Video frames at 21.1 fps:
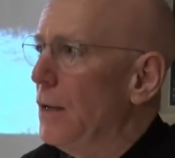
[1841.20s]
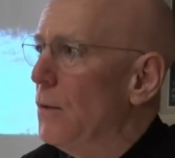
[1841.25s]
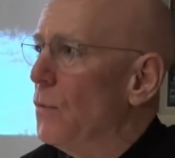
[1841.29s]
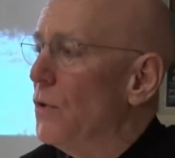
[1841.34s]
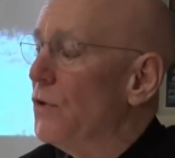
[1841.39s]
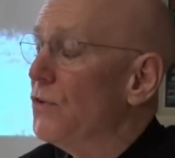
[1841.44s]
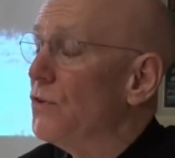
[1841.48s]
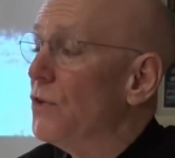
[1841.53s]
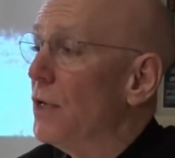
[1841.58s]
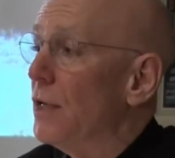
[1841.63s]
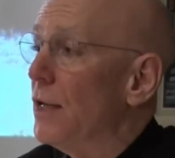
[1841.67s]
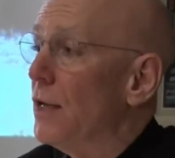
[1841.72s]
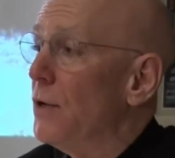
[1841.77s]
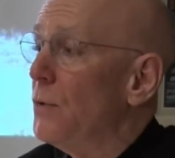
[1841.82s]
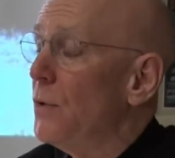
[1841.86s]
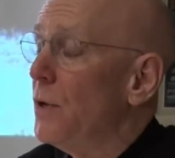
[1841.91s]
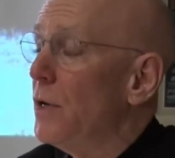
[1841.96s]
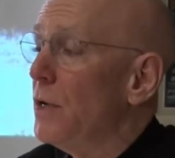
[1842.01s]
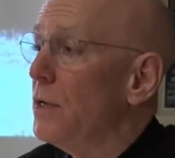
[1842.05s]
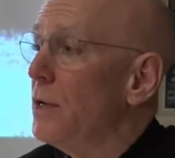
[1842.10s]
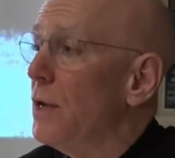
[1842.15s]
was the
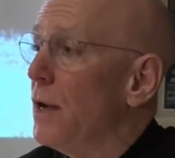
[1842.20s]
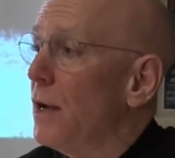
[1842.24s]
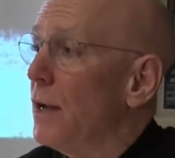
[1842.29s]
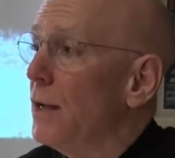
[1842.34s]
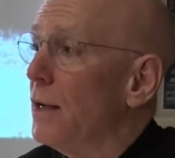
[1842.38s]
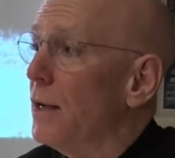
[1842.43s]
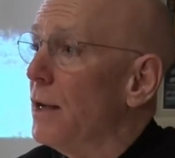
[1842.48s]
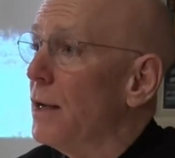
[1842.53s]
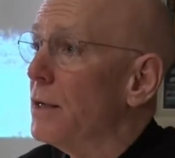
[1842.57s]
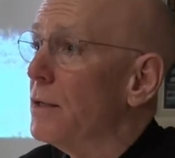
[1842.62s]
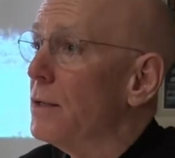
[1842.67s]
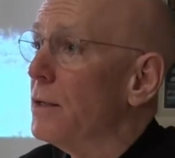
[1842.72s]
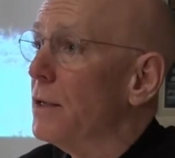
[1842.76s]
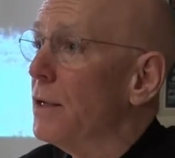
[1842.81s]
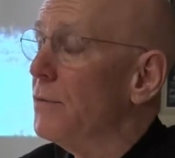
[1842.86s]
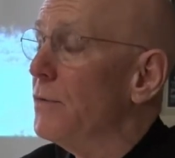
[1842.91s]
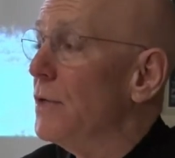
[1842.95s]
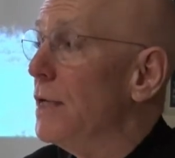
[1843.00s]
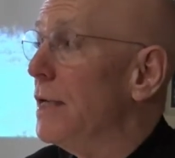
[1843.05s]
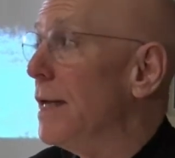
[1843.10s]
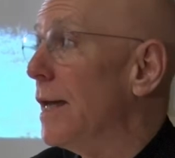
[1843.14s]
literary dialect
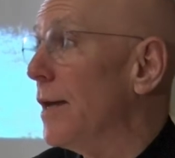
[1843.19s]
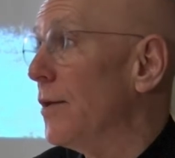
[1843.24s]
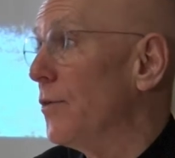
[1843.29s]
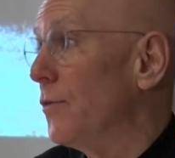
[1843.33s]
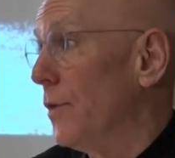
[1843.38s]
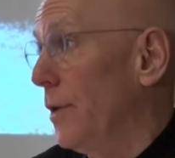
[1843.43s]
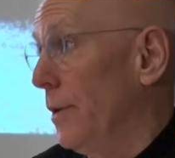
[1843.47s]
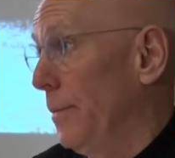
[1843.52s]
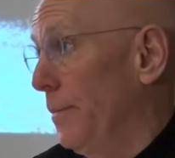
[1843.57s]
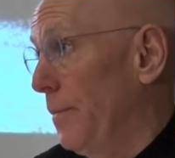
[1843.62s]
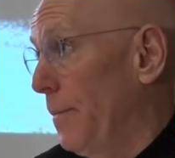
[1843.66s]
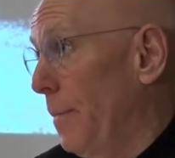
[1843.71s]
of Edessa.